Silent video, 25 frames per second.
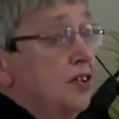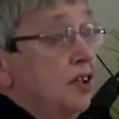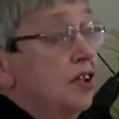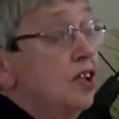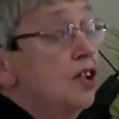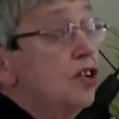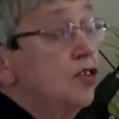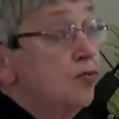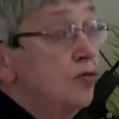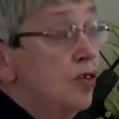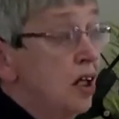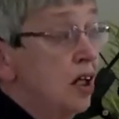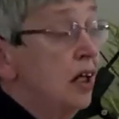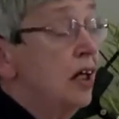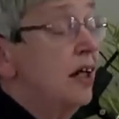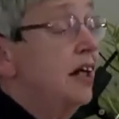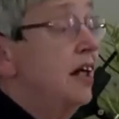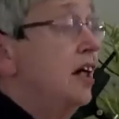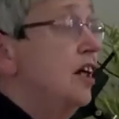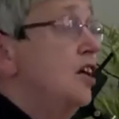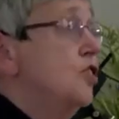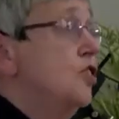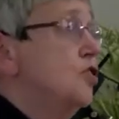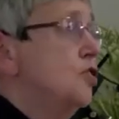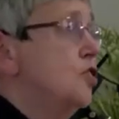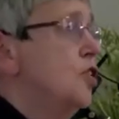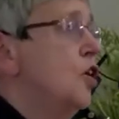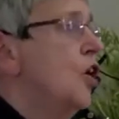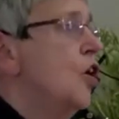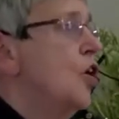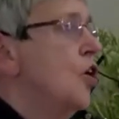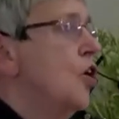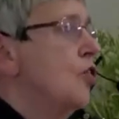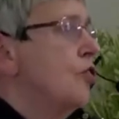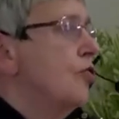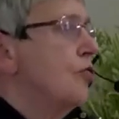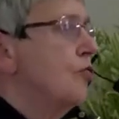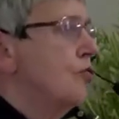And it really is
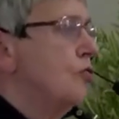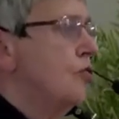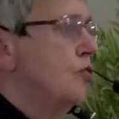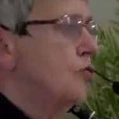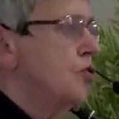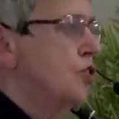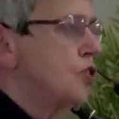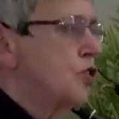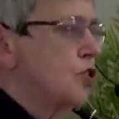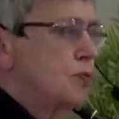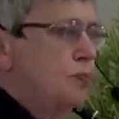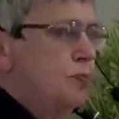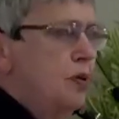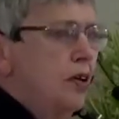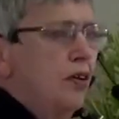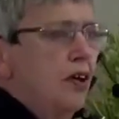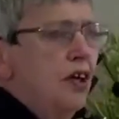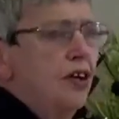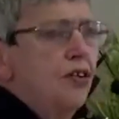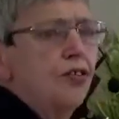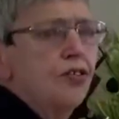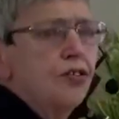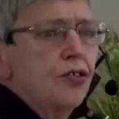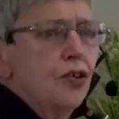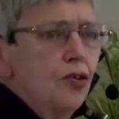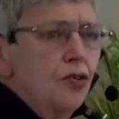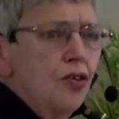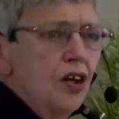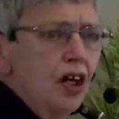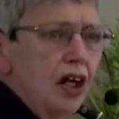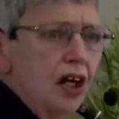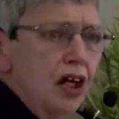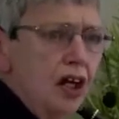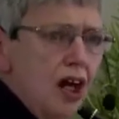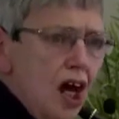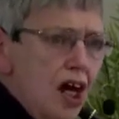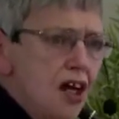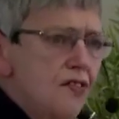through the Spirit, through the
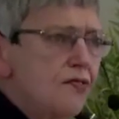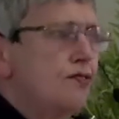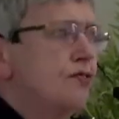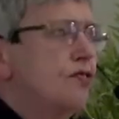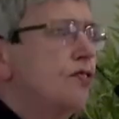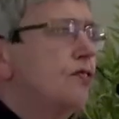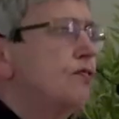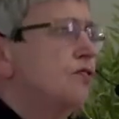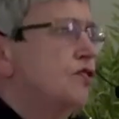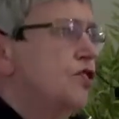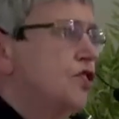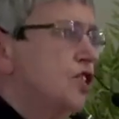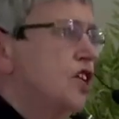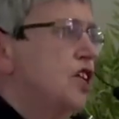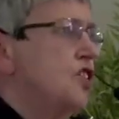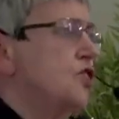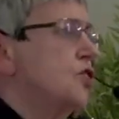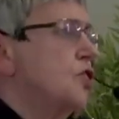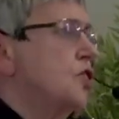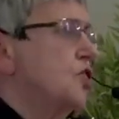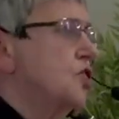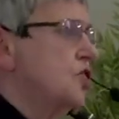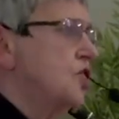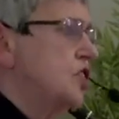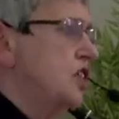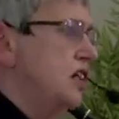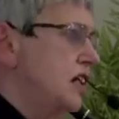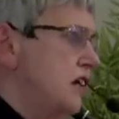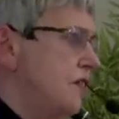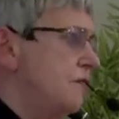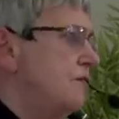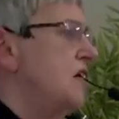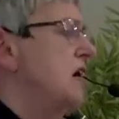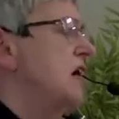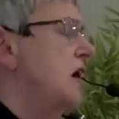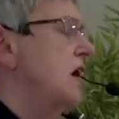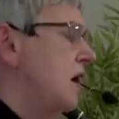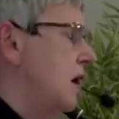life of Jesus
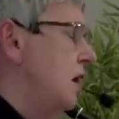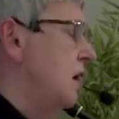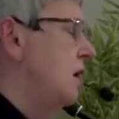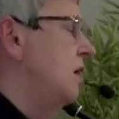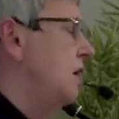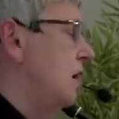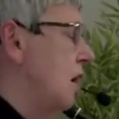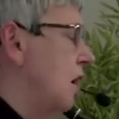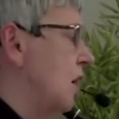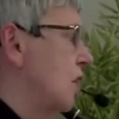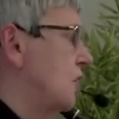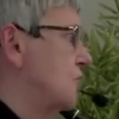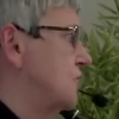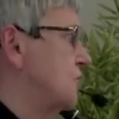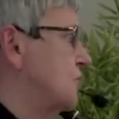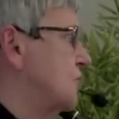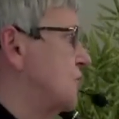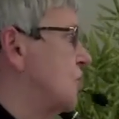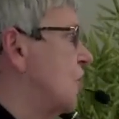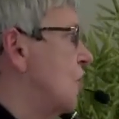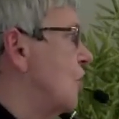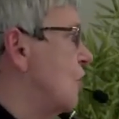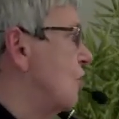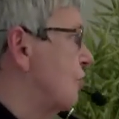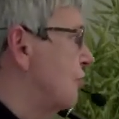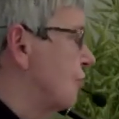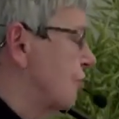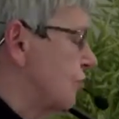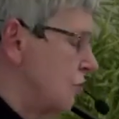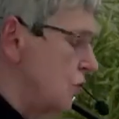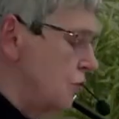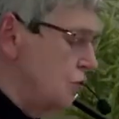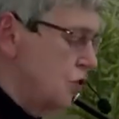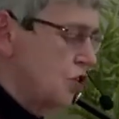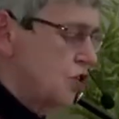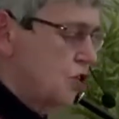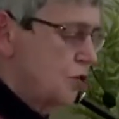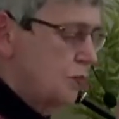living in us,
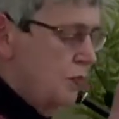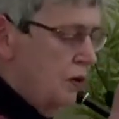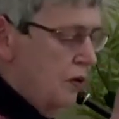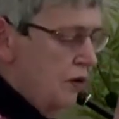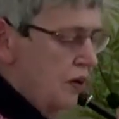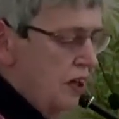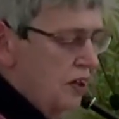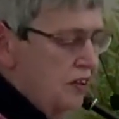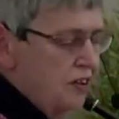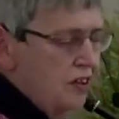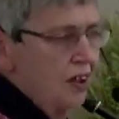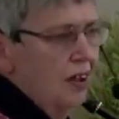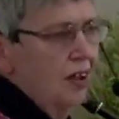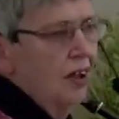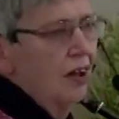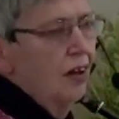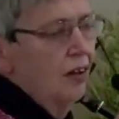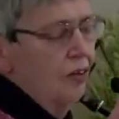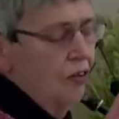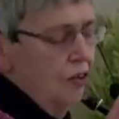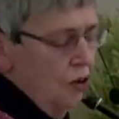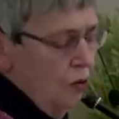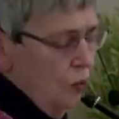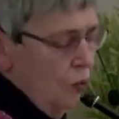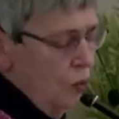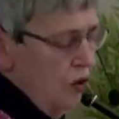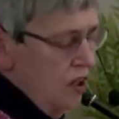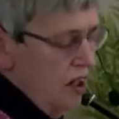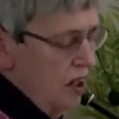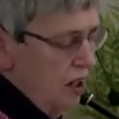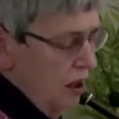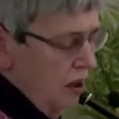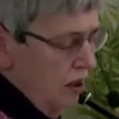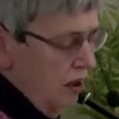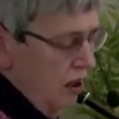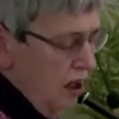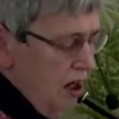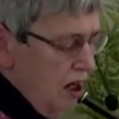through the Spirit, that we
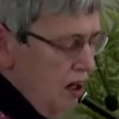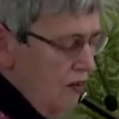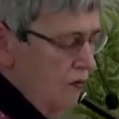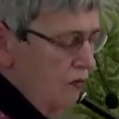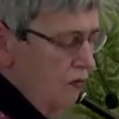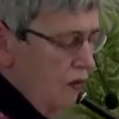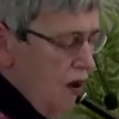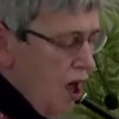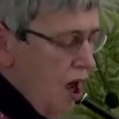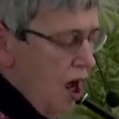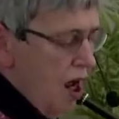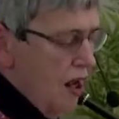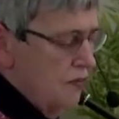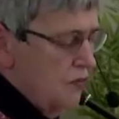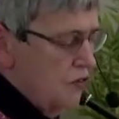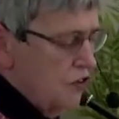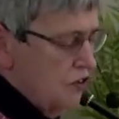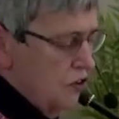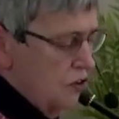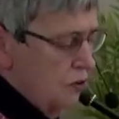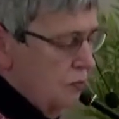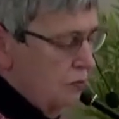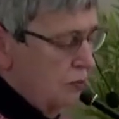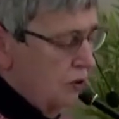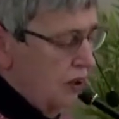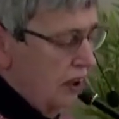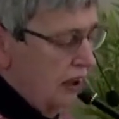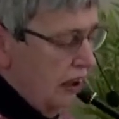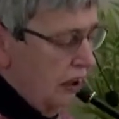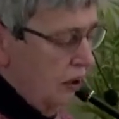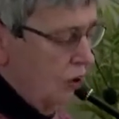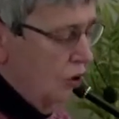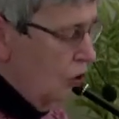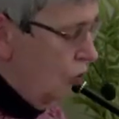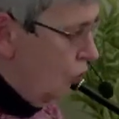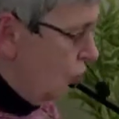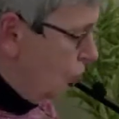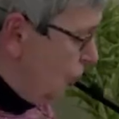can live lives that bring
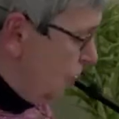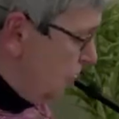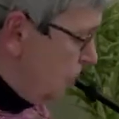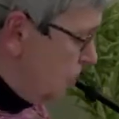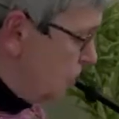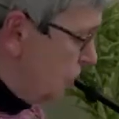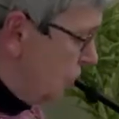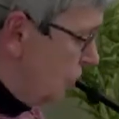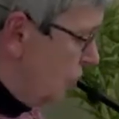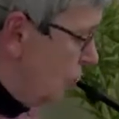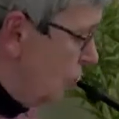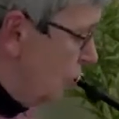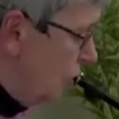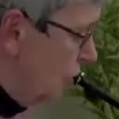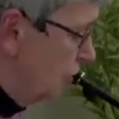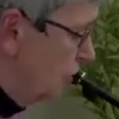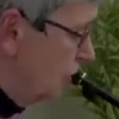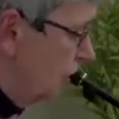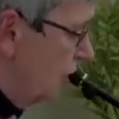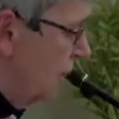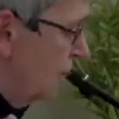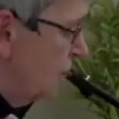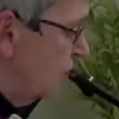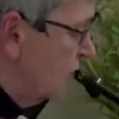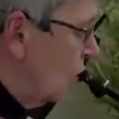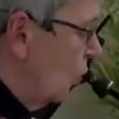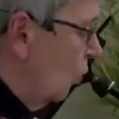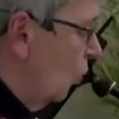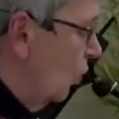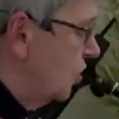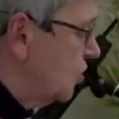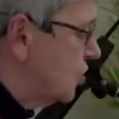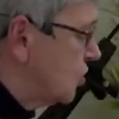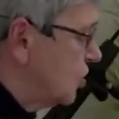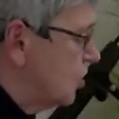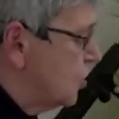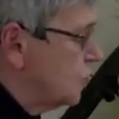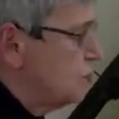glory to God,
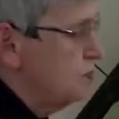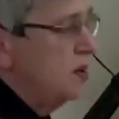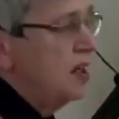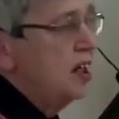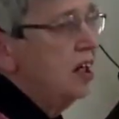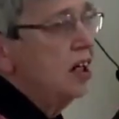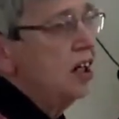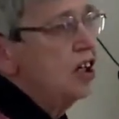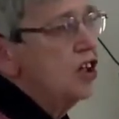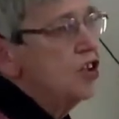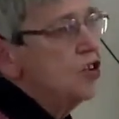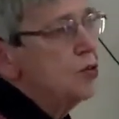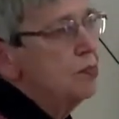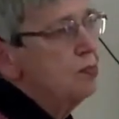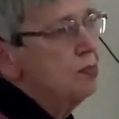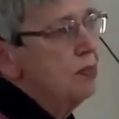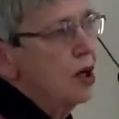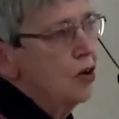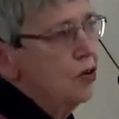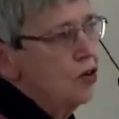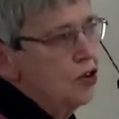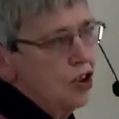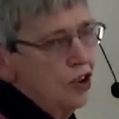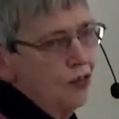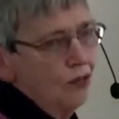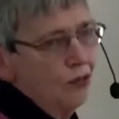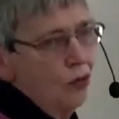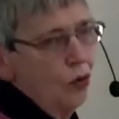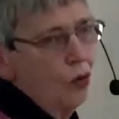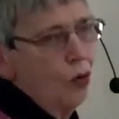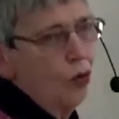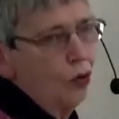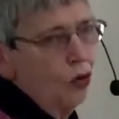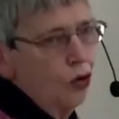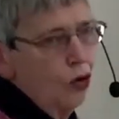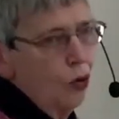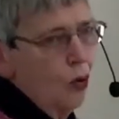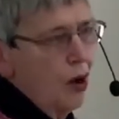which has been his motive
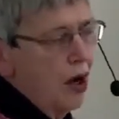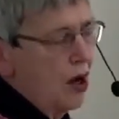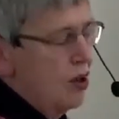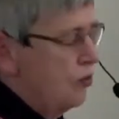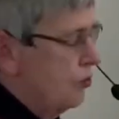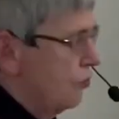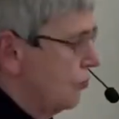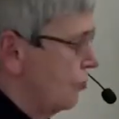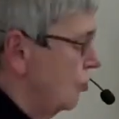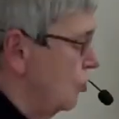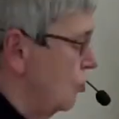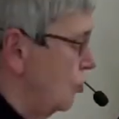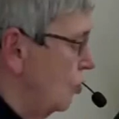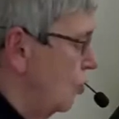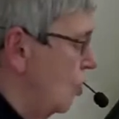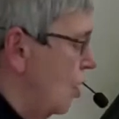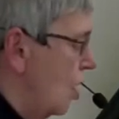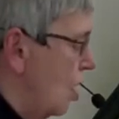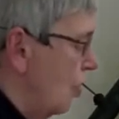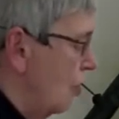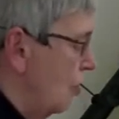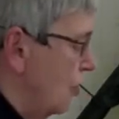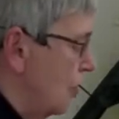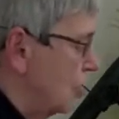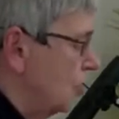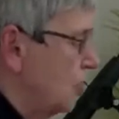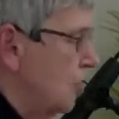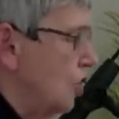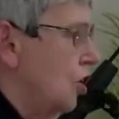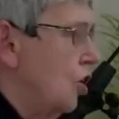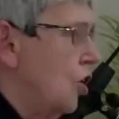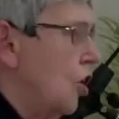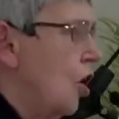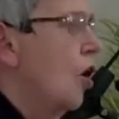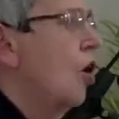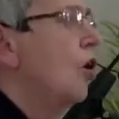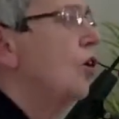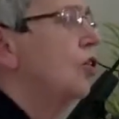all the way through, that
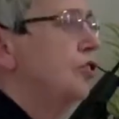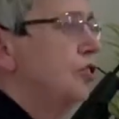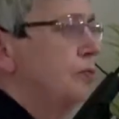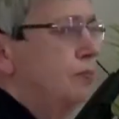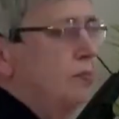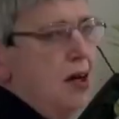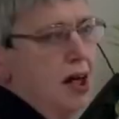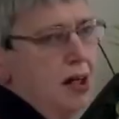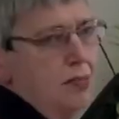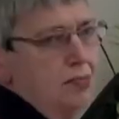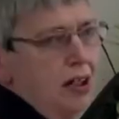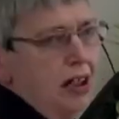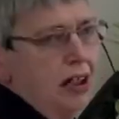God may be